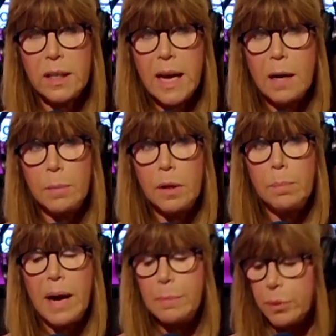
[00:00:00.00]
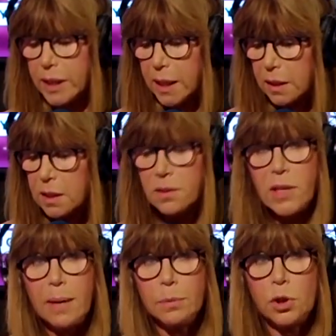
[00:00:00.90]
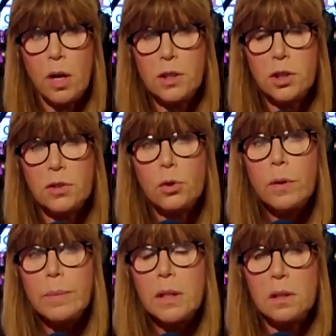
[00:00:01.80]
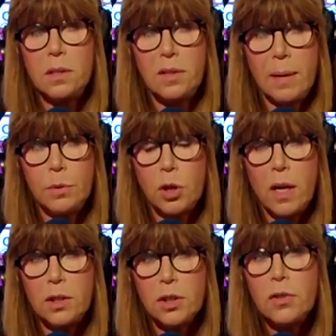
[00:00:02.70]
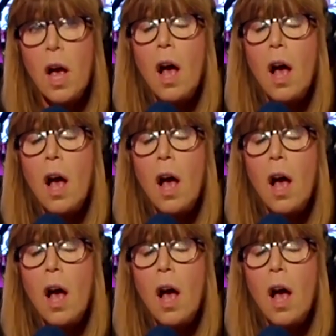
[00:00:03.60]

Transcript: accountable by bringing contempt charges, criminal contempt charges